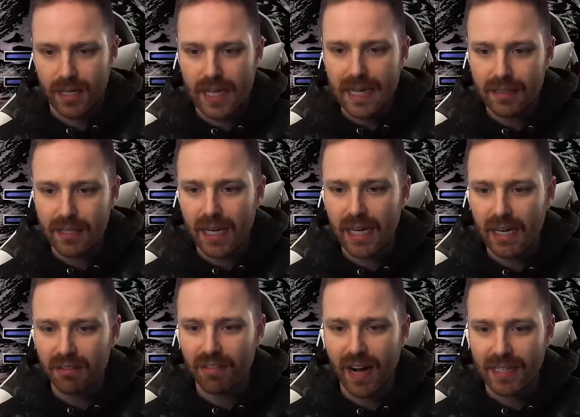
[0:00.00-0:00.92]

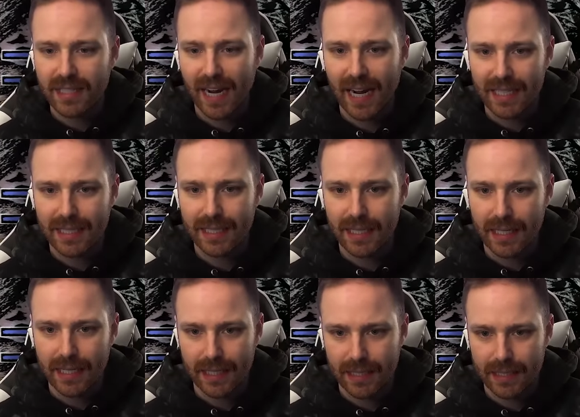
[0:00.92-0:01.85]
Guillotine of
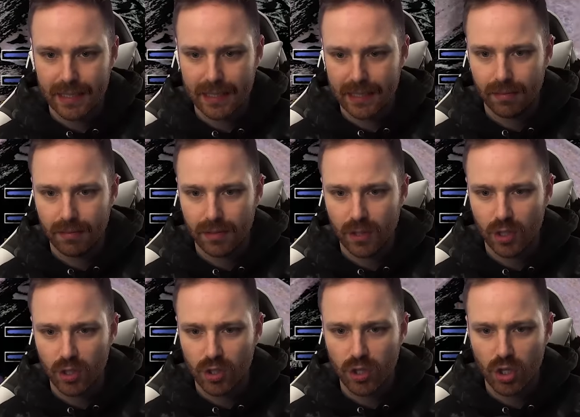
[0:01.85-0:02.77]
vitality. Wait,
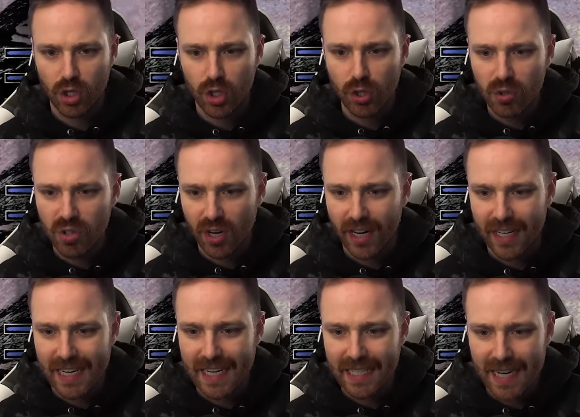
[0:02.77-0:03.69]
the shoes are
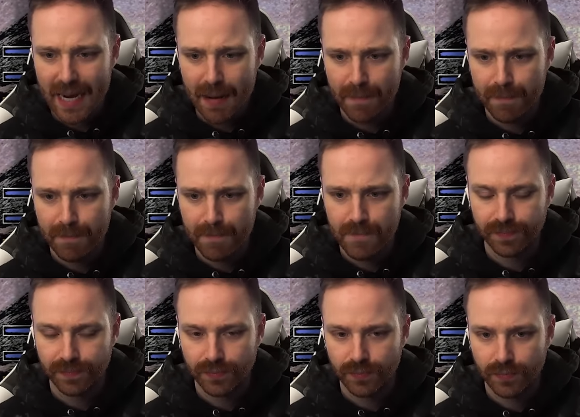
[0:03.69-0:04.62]
a guillotine?
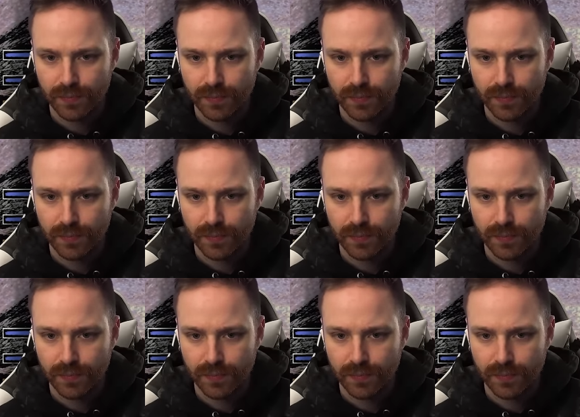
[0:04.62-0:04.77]
Hmm.